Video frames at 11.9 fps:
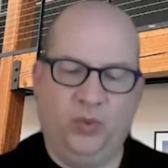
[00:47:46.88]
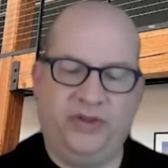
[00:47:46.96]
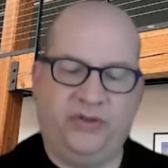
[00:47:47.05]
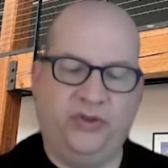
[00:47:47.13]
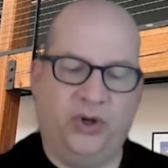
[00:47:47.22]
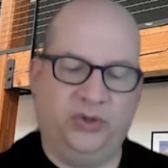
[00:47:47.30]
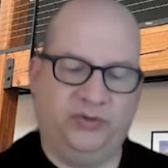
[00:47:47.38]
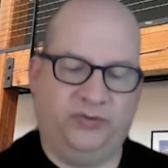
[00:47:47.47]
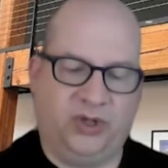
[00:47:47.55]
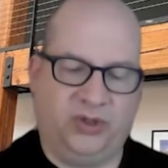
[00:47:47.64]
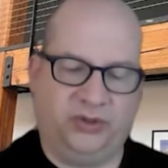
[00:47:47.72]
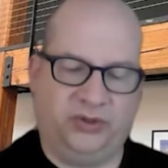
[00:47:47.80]
with those
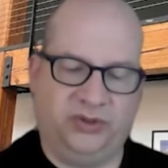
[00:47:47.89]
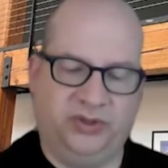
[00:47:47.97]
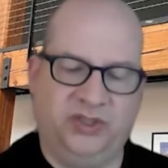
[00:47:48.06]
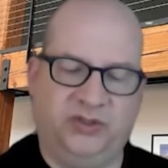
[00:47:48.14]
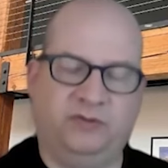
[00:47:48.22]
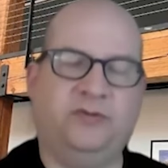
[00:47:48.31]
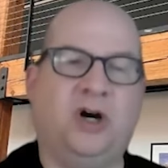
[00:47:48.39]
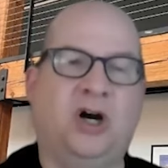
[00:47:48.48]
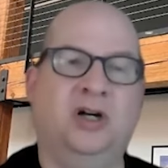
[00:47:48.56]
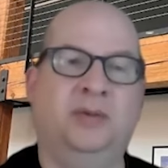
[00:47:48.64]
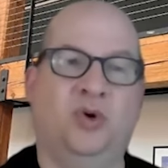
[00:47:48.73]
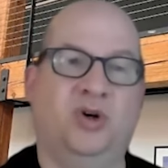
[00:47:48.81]
folks is
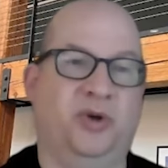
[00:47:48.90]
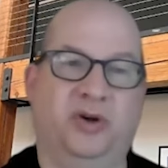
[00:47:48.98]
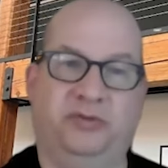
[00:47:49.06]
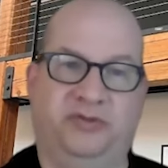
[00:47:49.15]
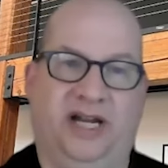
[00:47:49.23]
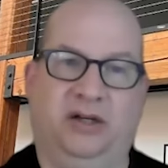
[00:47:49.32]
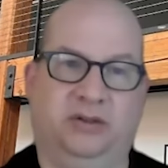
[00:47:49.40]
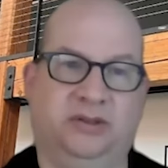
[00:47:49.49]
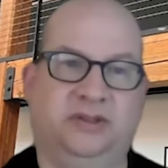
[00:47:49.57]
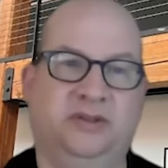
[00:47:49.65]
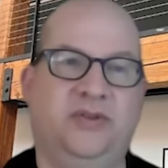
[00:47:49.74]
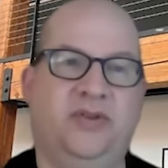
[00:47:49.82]
far more profound
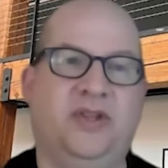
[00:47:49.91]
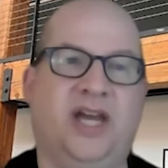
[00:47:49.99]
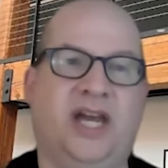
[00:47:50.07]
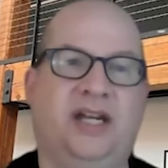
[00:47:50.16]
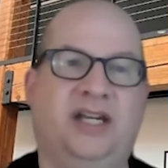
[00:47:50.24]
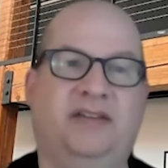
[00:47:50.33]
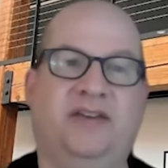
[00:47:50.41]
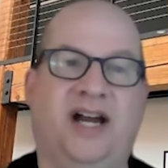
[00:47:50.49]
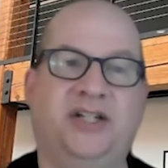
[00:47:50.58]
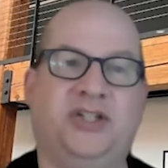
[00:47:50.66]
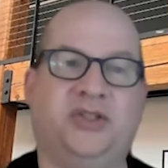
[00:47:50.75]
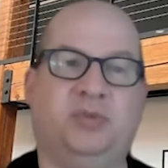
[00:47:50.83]
than if
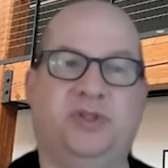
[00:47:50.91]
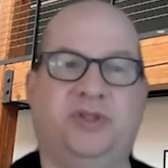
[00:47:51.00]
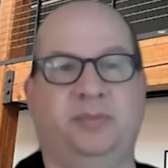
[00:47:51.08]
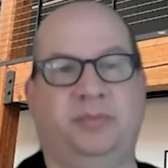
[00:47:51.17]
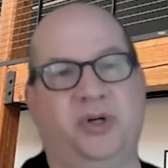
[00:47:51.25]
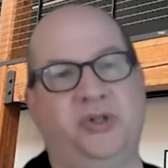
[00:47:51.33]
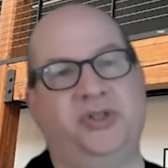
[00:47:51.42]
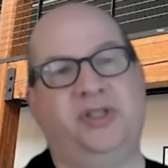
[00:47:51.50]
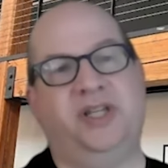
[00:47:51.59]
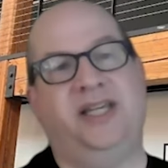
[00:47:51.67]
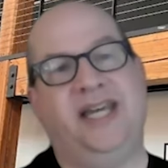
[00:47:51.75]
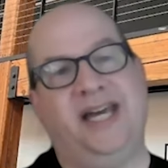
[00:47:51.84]
I just was the
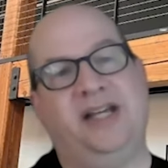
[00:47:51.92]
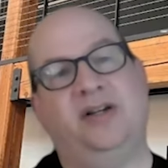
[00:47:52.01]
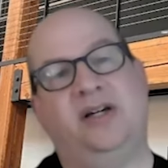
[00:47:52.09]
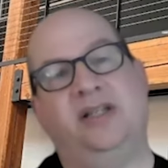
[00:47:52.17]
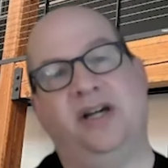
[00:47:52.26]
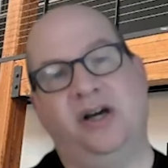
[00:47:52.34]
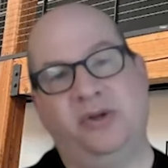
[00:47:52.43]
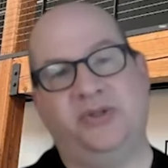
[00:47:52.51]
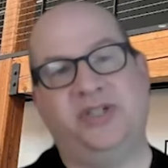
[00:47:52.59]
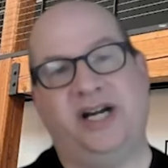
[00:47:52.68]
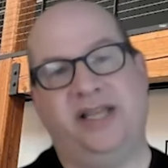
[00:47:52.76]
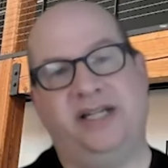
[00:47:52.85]
person, again, on the
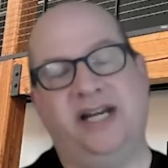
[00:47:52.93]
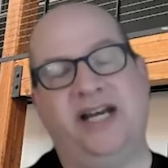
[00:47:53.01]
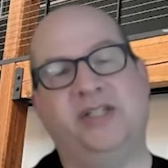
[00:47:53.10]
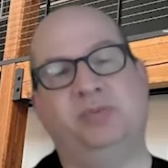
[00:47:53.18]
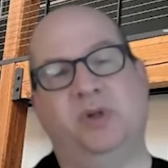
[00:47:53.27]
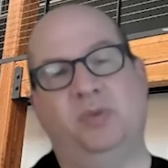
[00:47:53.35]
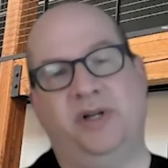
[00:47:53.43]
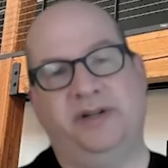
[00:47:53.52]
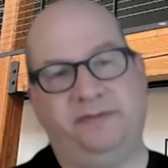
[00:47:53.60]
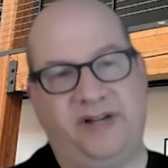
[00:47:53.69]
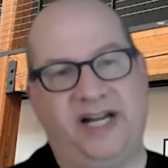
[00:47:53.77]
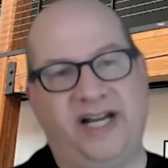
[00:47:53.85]
other side of the desk where
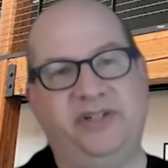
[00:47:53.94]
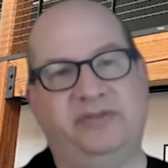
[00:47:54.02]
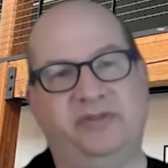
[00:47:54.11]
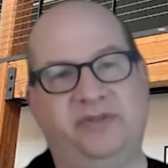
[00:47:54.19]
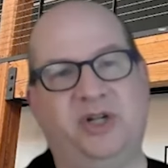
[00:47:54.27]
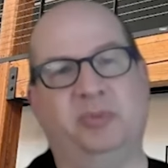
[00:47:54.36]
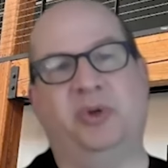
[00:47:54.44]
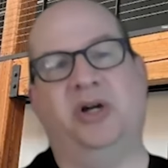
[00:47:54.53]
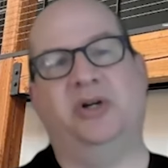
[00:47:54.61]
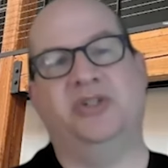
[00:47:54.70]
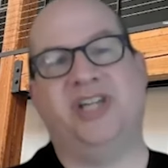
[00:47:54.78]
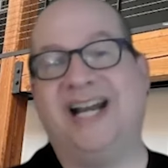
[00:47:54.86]
one of 5 different vendor
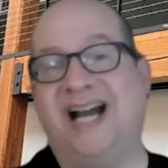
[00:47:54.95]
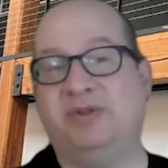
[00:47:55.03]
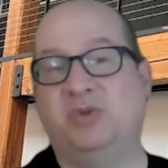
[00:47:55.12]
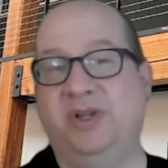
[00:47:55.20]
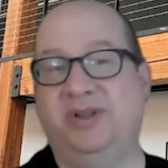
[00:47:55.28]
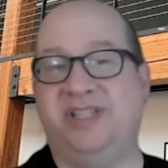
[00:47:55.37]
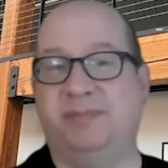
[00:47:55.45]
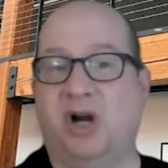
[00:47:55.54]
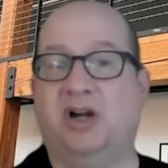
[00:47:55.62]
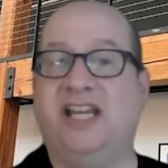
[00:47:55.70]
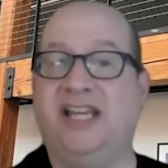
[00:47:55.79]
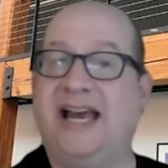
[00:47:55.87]
partners, and I was really
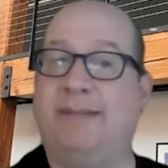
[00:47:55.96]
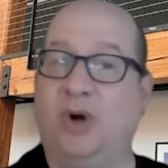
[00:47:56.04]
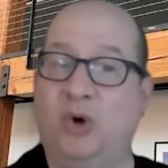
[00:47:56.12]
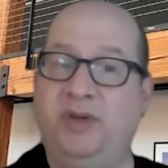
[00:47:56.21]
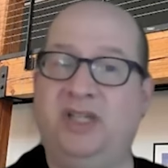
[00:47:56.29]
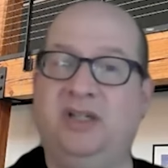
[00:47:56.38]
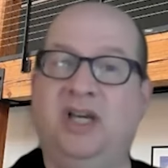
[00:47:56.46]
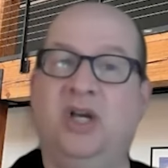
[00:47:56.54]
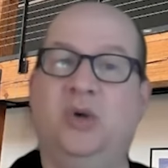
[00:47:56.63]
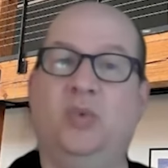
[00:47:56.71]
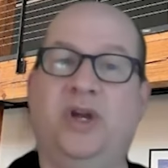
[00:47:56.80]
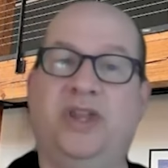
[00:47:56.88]
smart in that moment
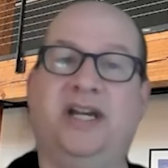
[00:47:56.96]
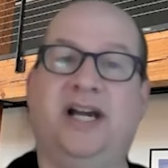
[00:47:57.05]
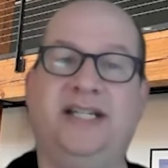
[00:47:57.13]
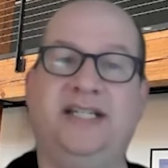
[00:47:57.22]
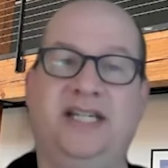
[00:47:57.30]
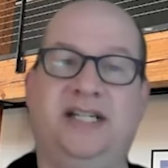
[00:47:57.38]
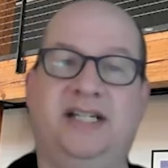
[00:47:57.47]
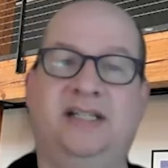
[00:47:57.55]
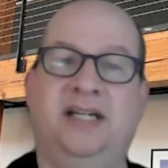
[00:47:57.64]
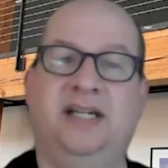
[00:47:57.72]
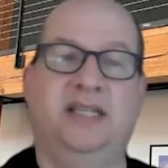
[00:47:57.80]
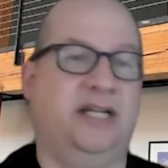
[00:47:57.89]
with an idea
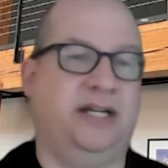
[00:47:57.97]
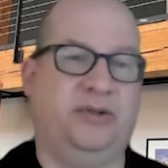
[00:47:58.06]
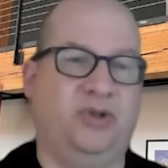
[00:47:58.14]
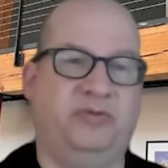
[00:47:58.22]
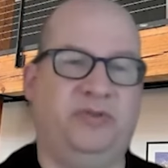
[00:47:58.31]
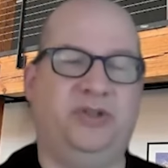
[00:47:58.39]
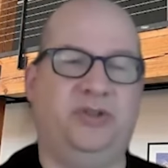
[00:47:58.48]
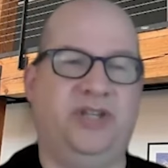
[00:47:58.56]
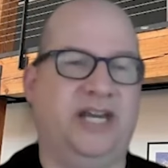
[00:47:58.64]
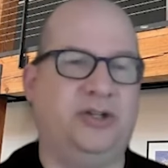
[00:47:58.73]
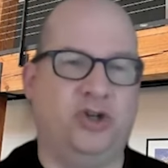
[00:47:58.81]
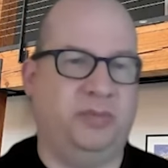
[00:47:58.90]
that I don't know if
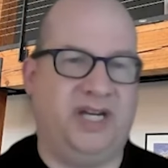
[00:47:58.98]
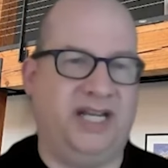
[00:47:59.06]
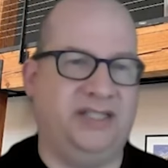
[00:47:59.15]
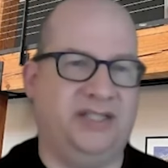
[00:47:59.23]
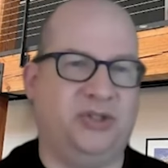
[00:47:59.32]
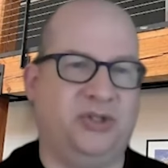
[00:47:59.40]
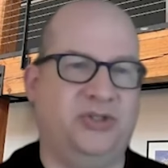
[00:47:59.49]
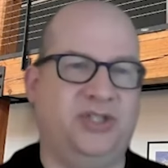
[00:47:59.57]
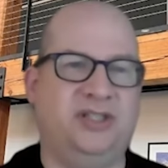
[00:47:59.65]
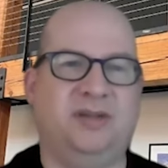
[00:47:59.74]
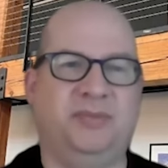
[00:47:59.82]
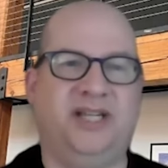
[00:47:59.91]
that germinates and
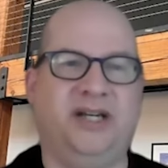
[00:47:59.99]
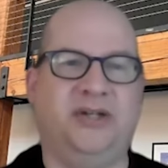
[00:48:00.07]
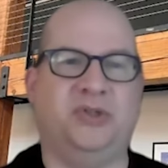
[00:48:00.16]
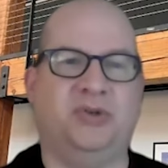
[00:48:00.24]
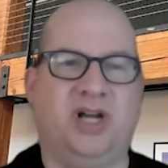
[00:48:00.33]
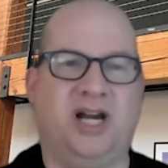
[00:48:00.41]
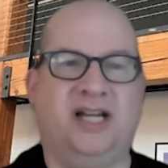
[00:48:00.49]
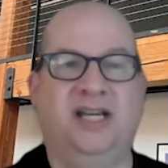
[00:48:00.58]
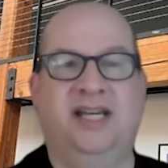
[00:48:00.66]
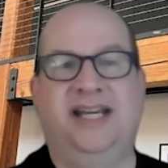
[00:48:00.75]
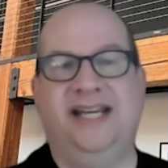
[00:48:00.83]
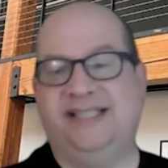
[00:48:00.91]
turns into something else or not.
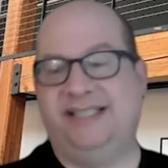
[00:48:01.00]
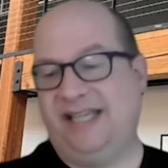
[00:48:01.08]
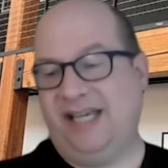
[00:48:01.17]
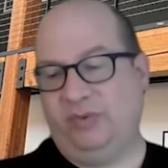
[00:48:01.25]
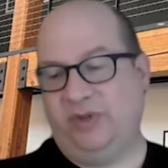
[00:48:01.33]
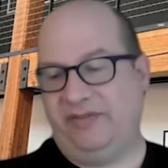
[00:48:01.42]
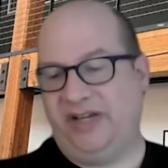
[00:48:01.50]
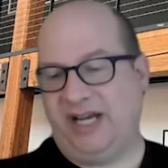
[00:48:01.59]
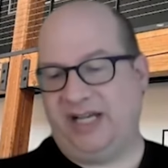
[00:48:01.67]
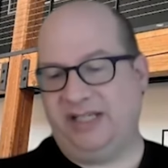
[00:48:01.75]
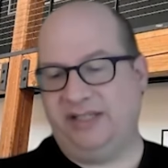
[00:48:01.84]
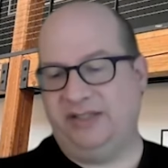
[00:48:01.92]
Instead, what I've
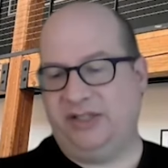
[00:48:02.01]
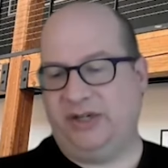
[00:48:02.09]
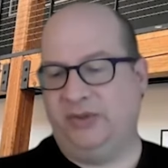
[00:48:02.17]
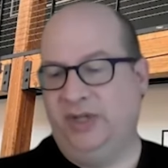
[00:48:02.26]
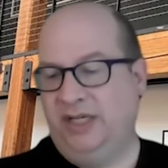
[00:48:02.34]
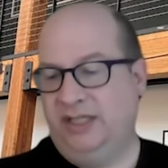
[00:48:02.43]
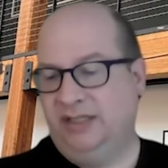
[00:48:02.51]
got is, you know,